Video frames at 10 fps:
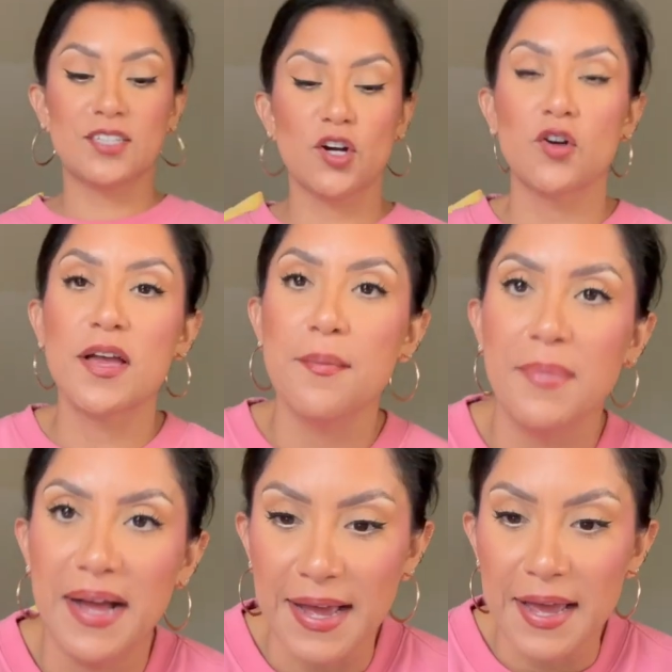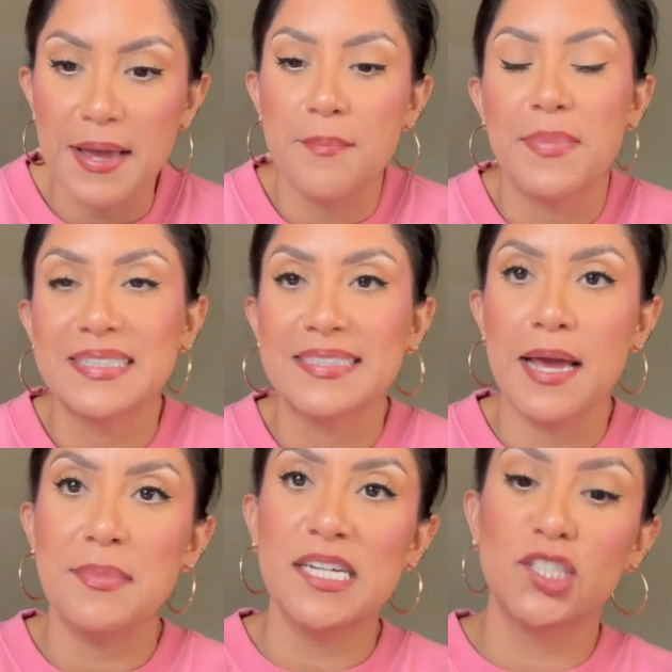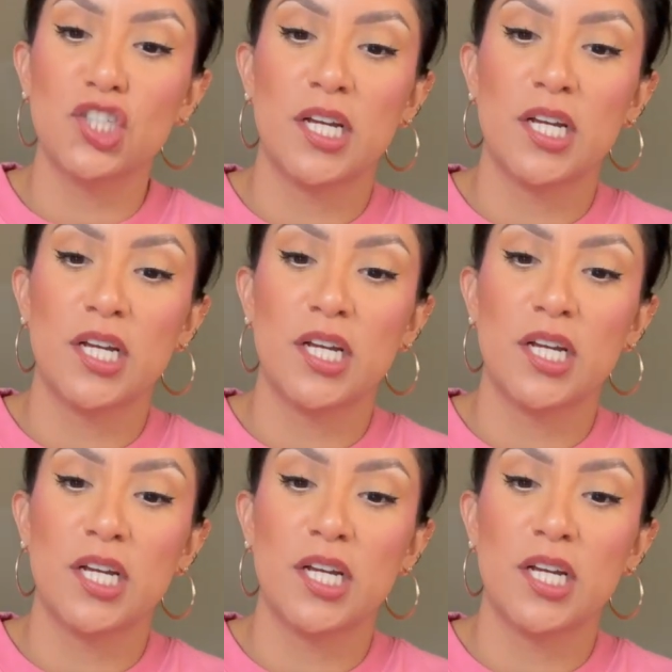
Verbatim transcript: to go get my, my sandwich.